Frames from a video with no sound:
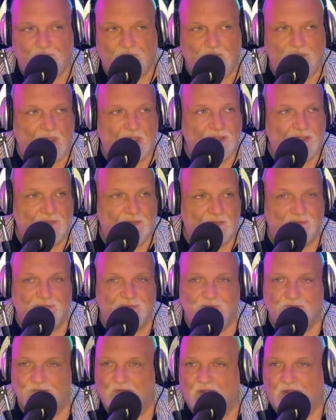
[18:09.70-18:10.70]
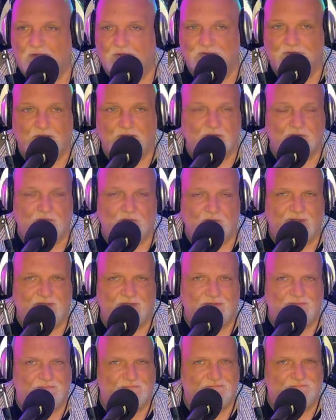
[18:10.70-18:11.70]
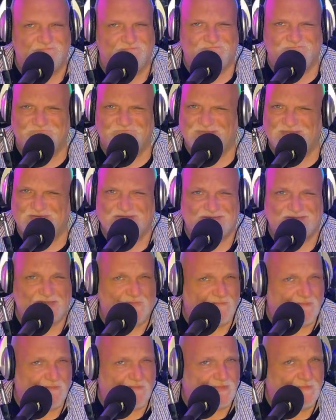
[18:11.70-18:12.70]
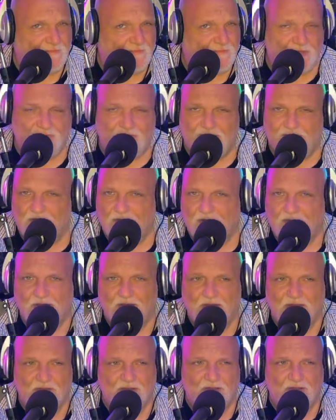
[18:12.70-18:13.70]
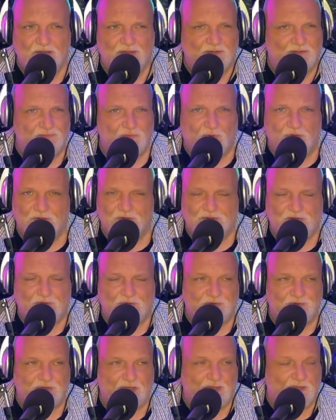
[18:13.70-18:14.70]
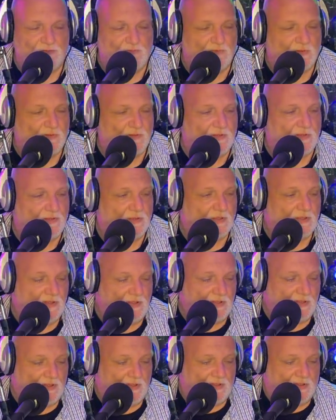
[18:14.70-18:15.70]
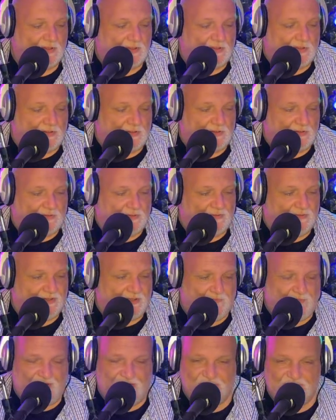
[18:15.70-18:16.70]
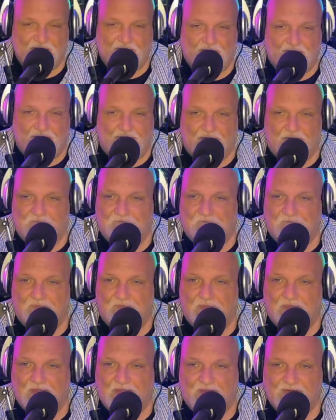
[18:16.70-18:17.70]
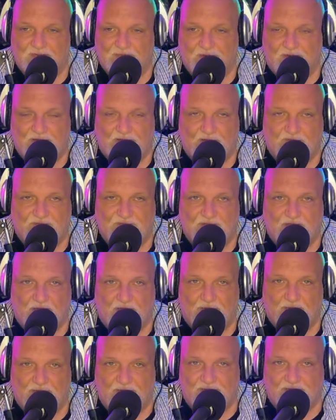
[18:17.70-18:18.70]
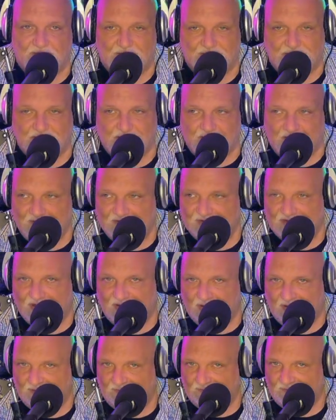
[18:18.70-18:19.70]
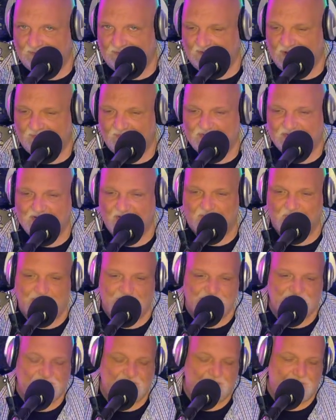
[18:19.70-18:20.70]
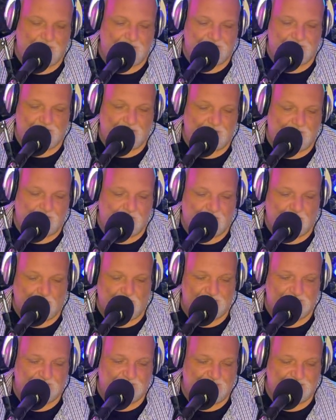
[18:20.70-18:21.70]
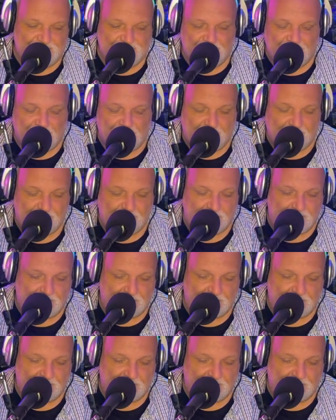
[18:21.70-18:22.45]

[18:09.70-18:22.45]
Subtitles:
I go through like January 7th, maybe. There's one or two in January that basically gives me enough time in case I am still busy doing shit over Christmas that I can